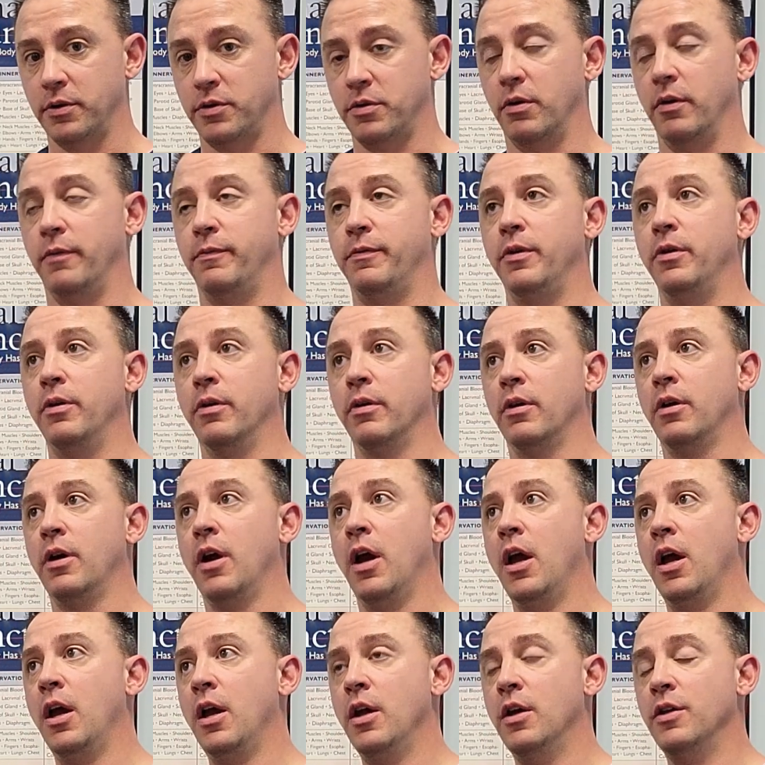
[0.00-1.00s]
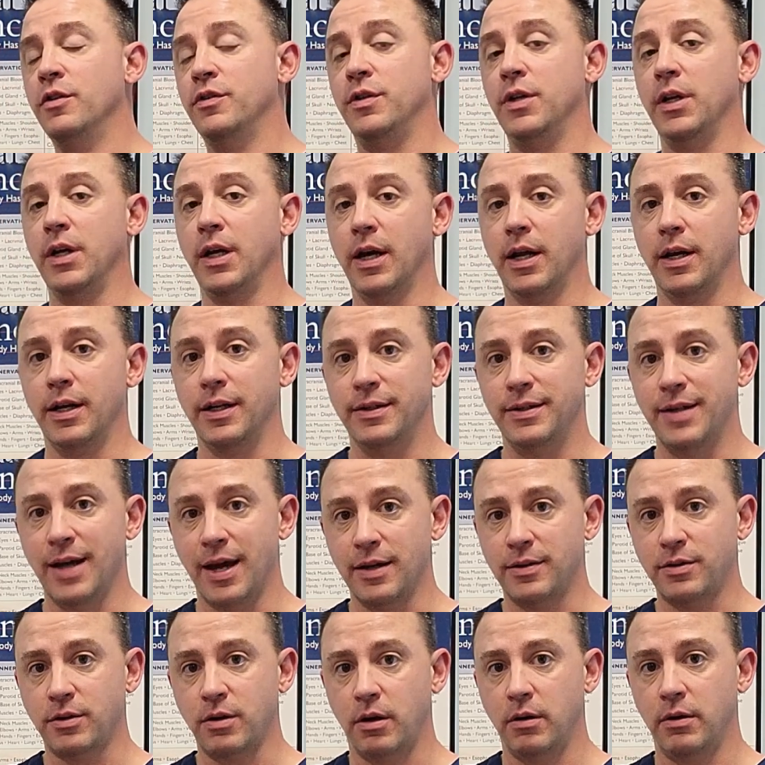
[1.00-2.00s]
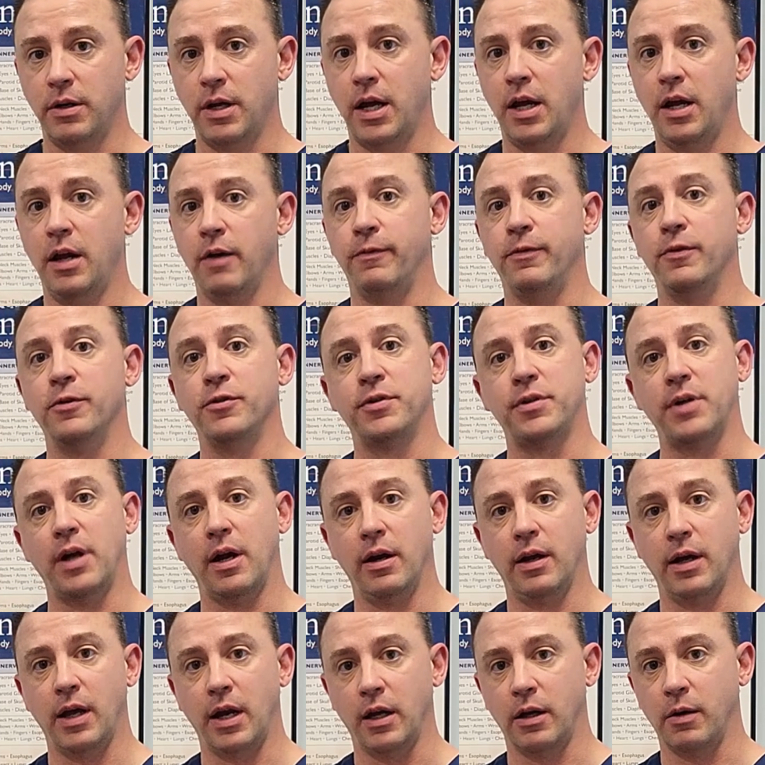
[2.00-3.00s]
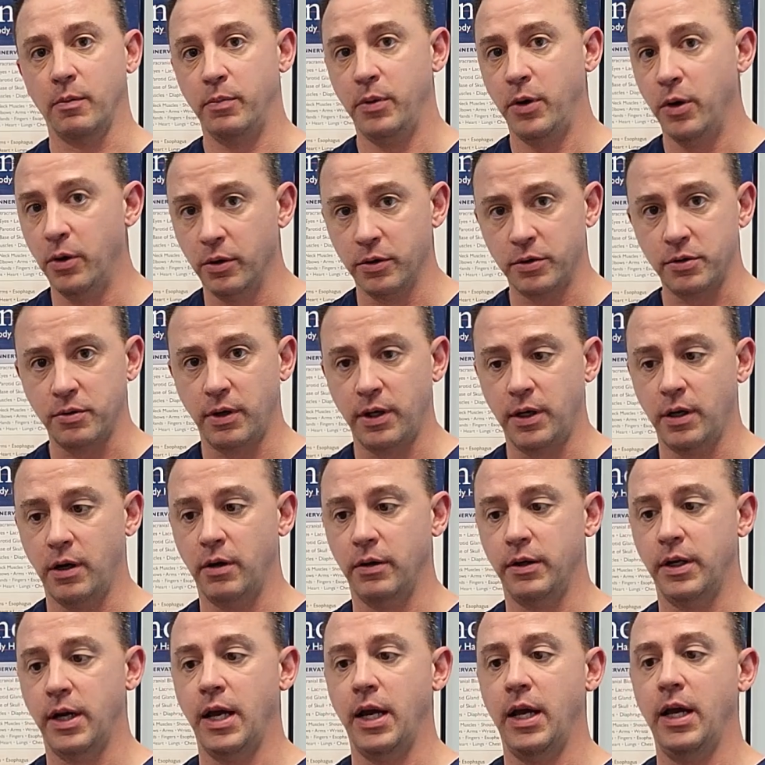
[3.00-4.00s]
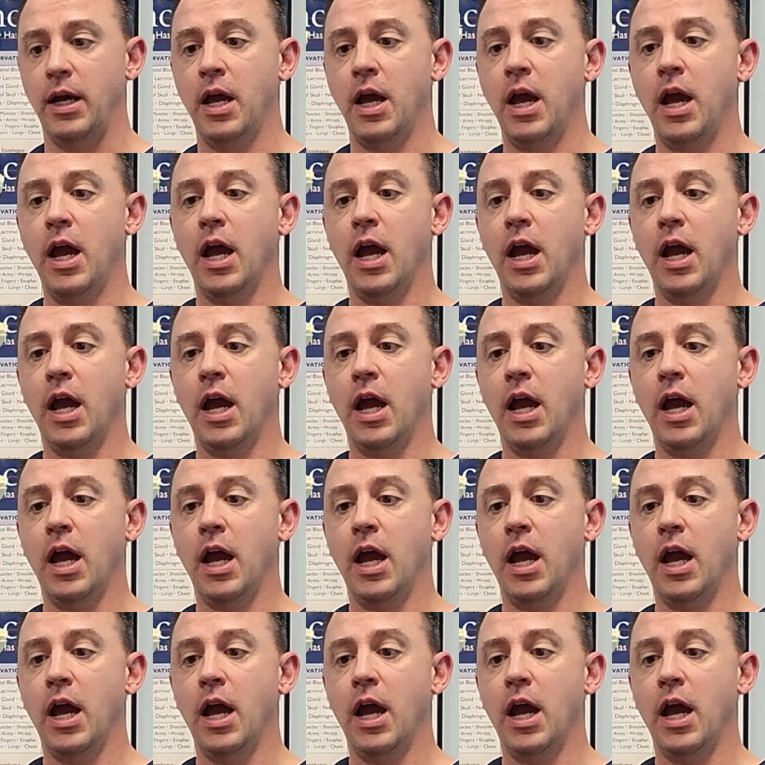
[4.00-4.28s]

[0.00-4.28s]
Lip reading: So if you're sitting at a desk all day, if you're staring at a computer screen all day,